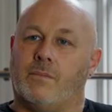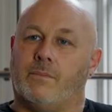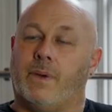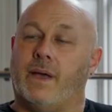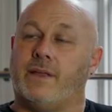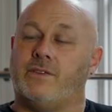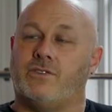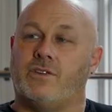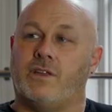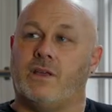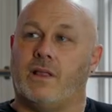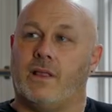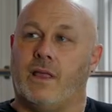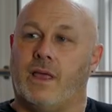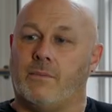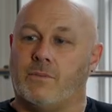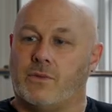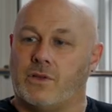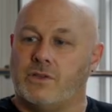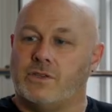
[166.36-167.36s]
Pension
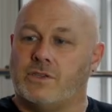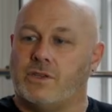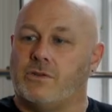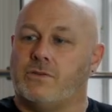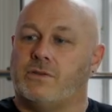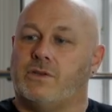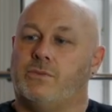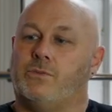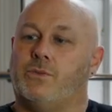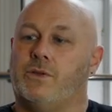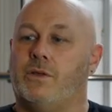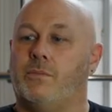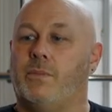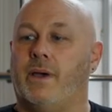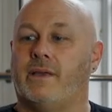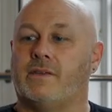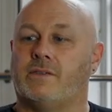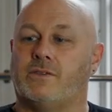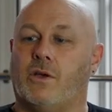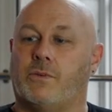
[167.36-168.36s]
Claim Consulting were the
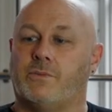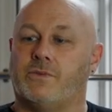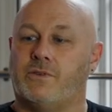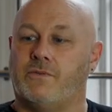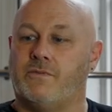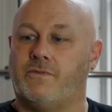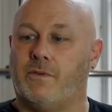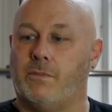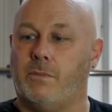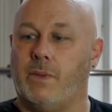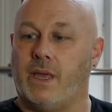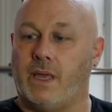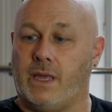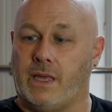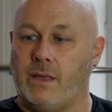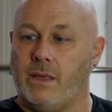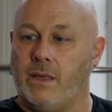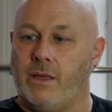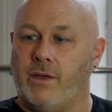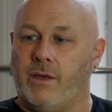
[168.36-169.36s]
best option for
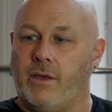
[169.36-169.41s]
me